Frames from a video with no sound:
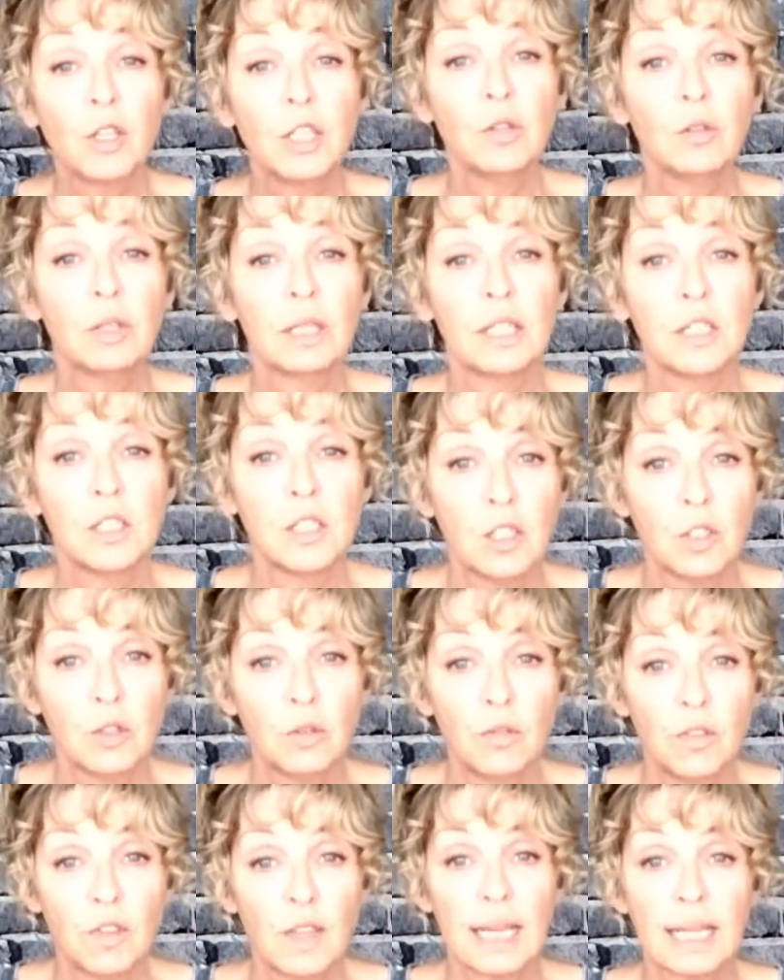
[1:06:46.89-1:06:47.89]
you can do
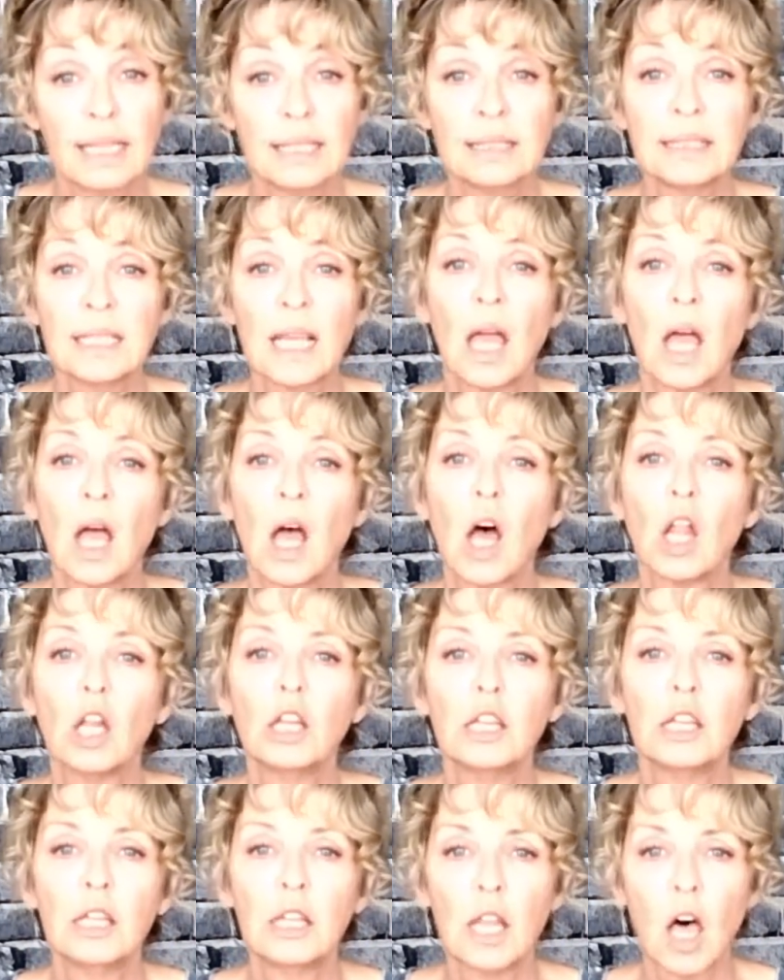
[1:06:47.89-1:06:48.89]
things
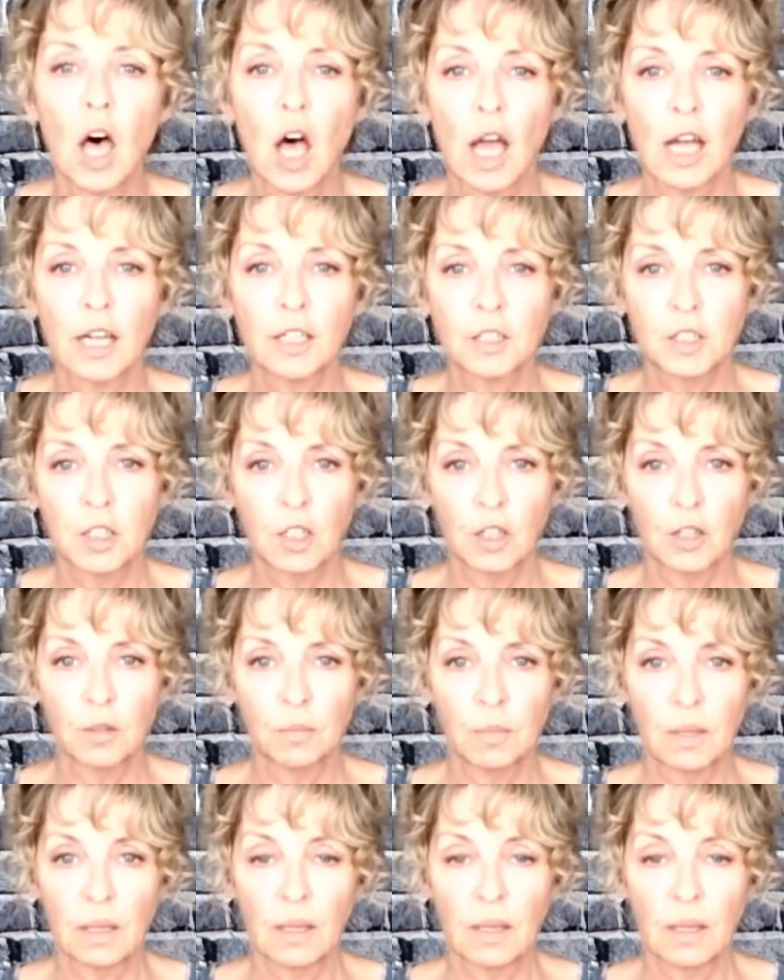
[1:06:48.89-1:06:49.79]
long term.